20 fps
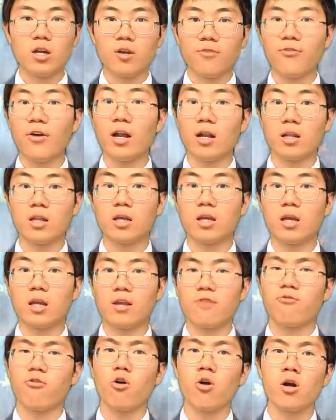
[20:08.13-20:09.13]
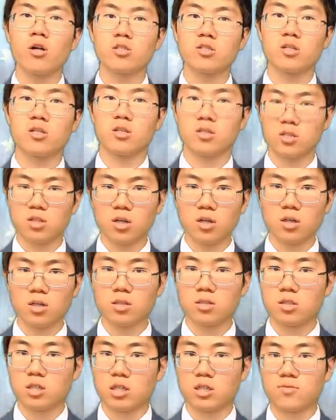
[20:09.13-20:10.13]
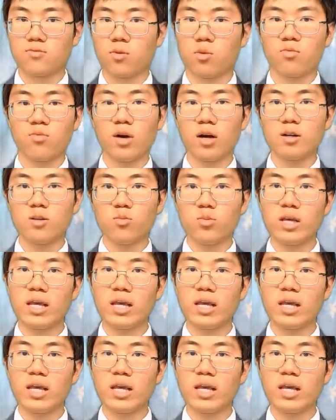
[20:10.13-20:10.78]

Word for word: Finally, in 403rd just for fun,